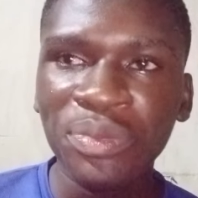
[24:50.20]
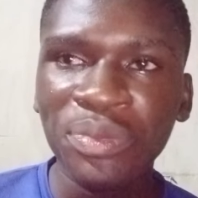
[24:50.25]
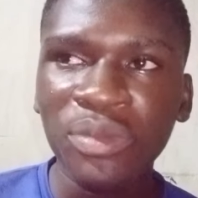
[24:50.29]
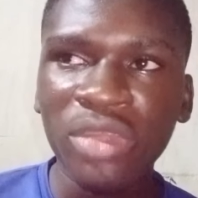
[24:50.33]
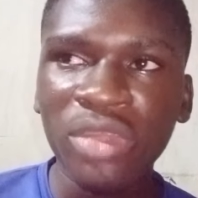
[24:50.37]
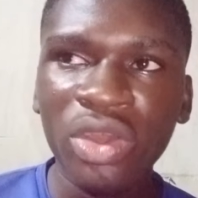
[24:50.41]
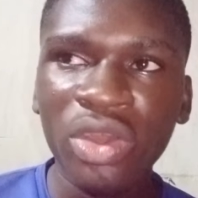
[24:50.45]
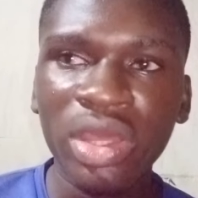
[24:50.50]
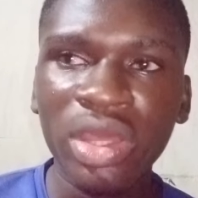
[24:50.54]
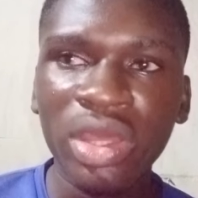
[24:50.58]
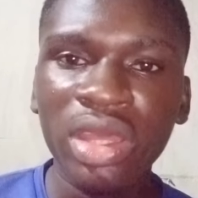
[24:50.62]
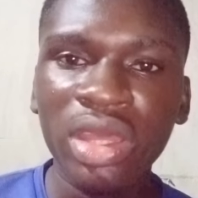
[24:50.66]

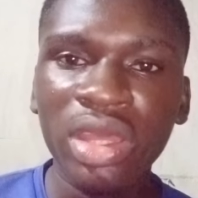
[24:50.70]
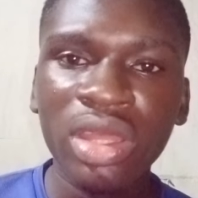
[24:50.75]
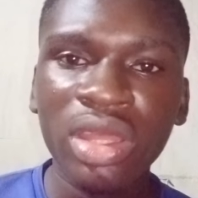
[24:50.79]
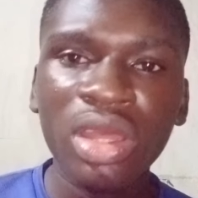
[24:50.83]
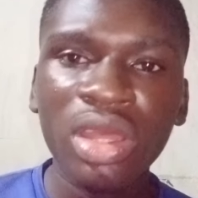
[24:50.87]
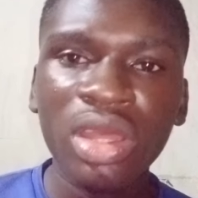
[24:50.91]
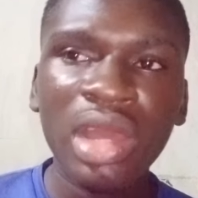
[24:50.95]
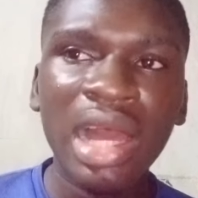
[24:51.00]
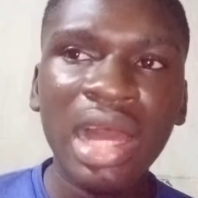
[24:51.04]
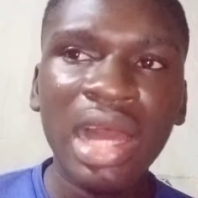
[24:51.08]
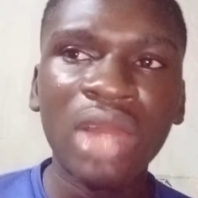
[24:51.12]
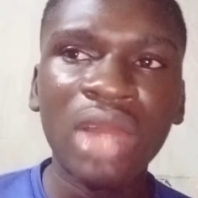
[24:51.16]
Okay,
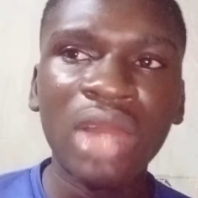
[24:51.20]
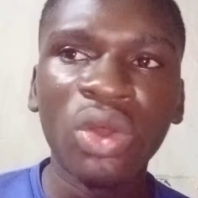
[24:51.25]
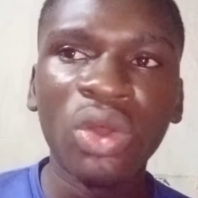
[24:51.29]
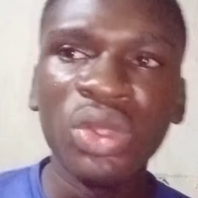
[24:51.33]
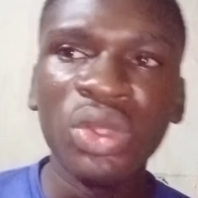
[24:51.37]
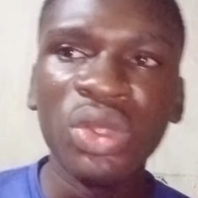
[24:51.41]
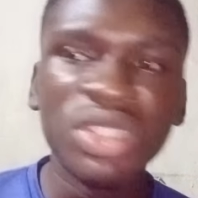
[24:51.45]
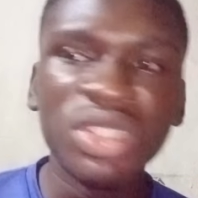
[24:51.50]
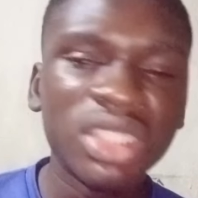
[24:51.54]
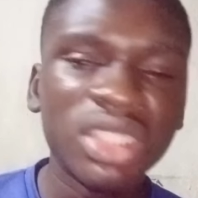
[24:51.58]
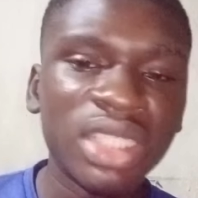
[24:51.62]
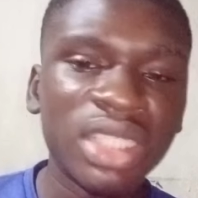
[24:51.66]
and all you
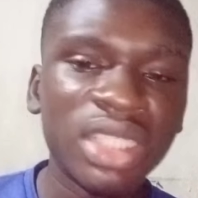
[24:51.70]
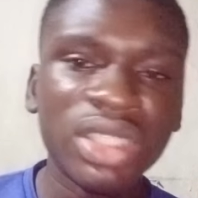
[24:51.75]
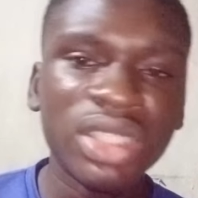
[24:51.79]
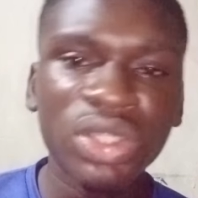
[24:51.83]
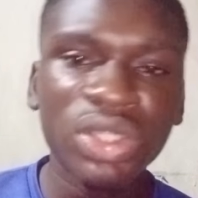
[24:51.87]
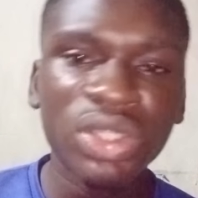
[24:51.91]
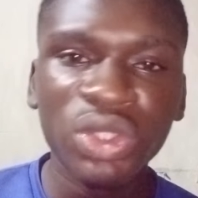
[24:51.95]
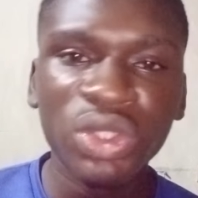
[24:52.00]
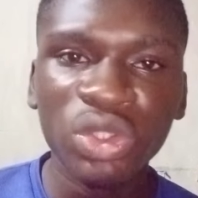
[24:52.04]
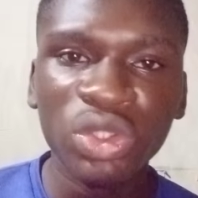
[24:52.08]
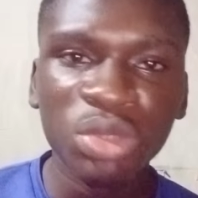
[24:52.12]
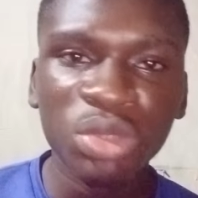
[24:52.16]
see there is just
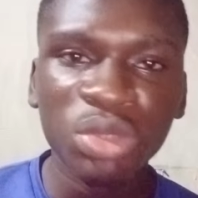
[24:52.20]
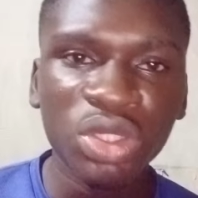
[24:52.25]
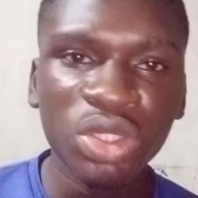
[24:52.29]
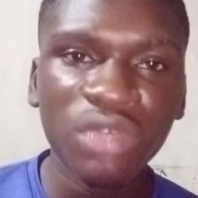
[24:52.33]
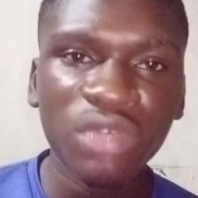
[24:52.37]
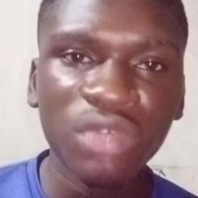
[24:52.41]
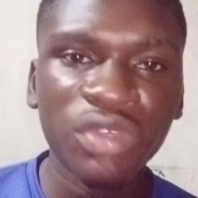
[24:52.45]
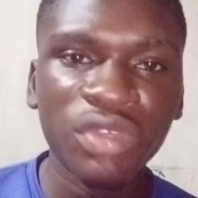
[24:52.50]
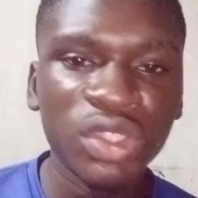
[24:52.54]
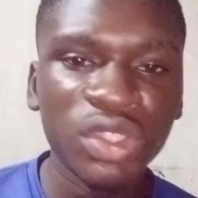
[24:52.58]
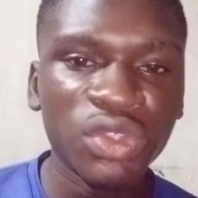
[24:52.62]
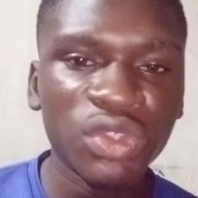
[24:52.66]
YouTube short
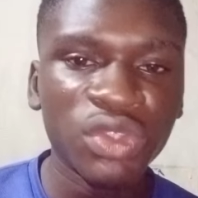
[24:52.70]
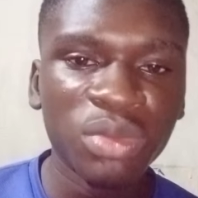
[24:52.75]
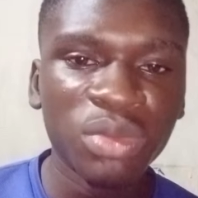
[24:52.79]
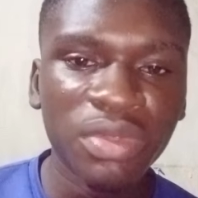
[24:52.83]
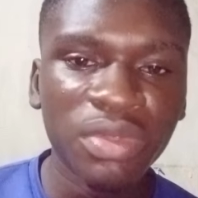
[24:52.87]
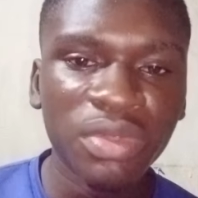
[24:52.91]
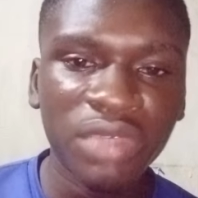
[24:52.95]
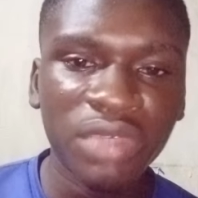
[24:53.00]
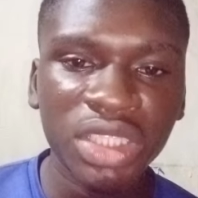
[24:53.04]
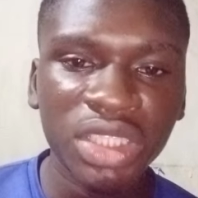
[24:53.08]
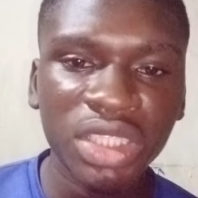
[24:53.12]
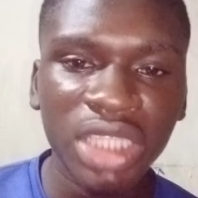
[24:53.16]
videos from
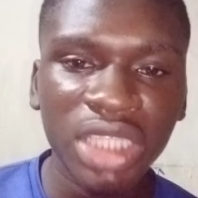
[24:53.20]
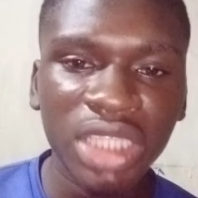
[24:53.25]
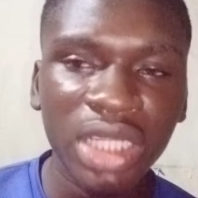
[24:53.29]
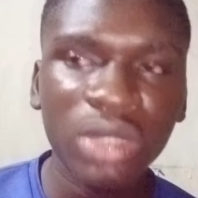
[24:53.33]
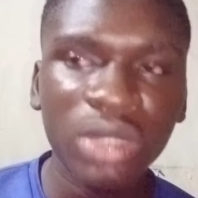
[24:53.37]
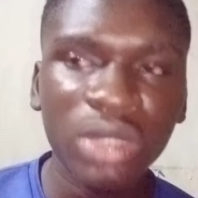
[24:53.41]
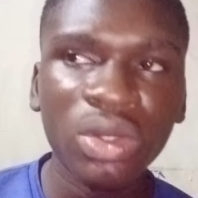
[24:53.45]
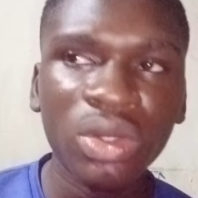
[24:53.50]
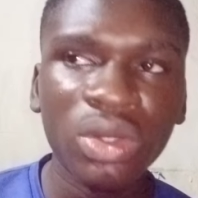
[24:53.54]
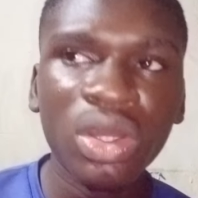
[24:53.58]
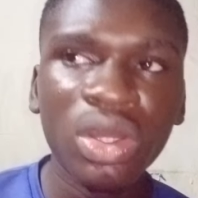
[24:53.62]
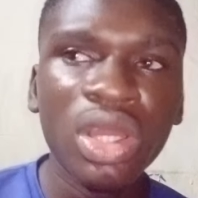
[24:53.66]
different
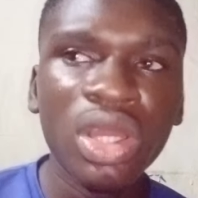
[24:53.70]
channel.